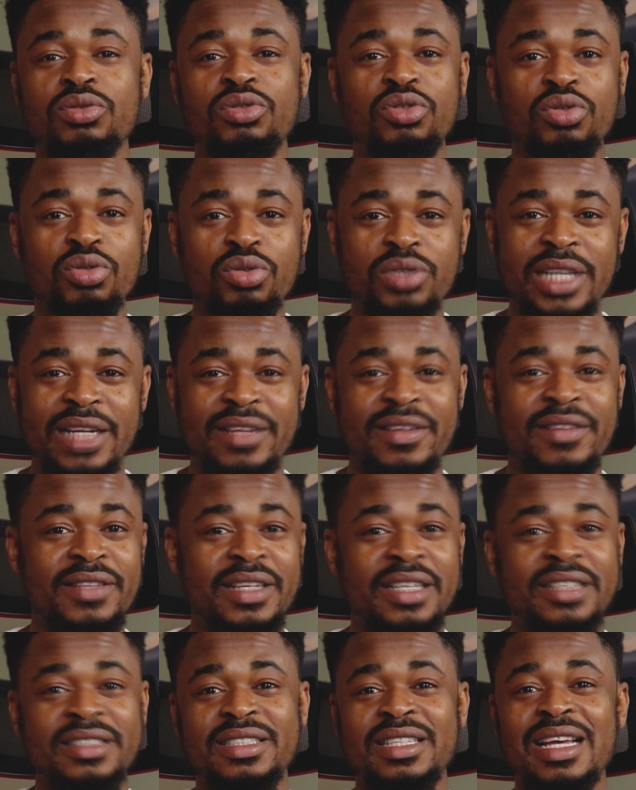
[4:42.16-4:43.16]
to do certain
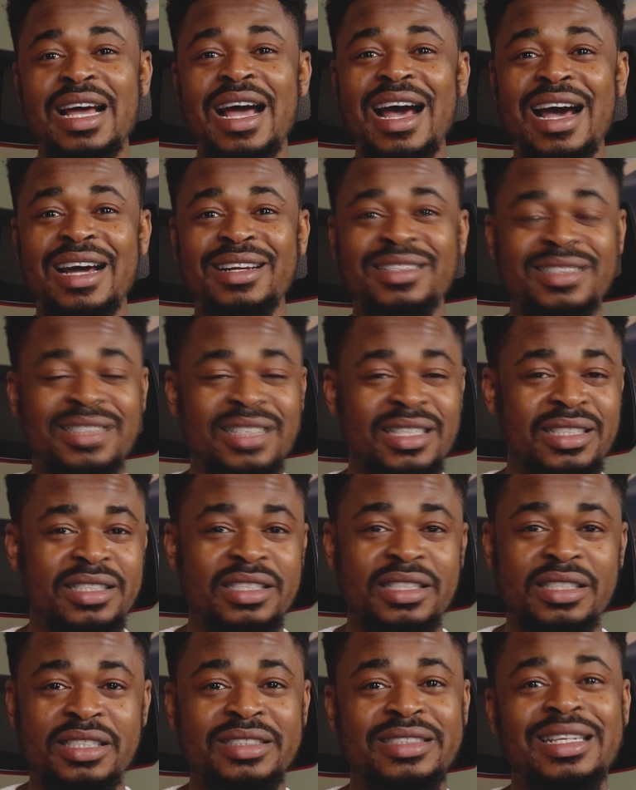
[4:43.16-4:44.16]
things, add
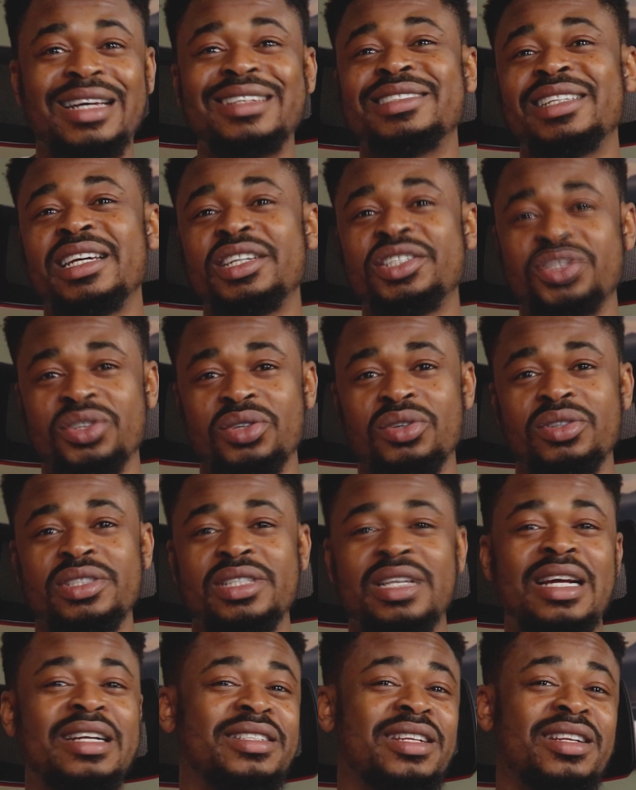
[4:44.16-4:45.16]
certain
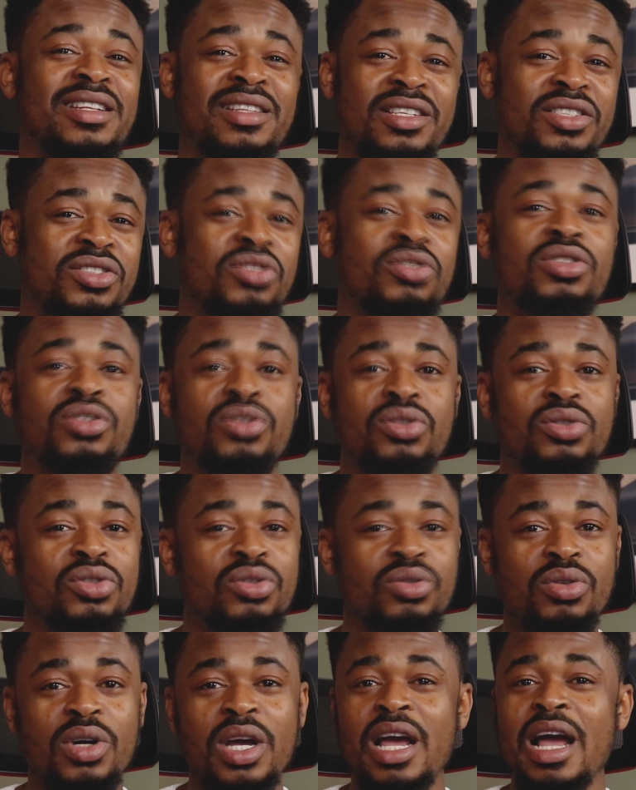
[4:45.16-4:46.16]
intersections and certain things you need to
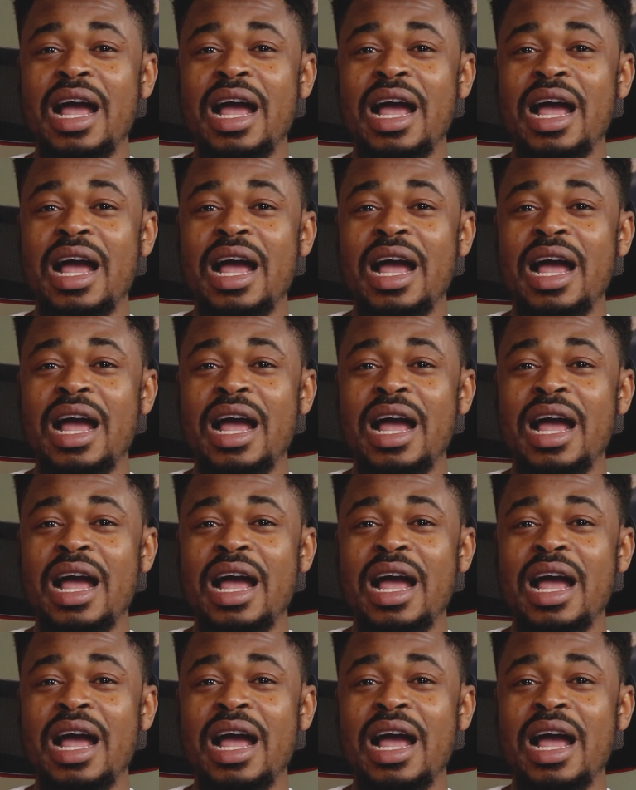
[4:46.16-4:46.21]
do.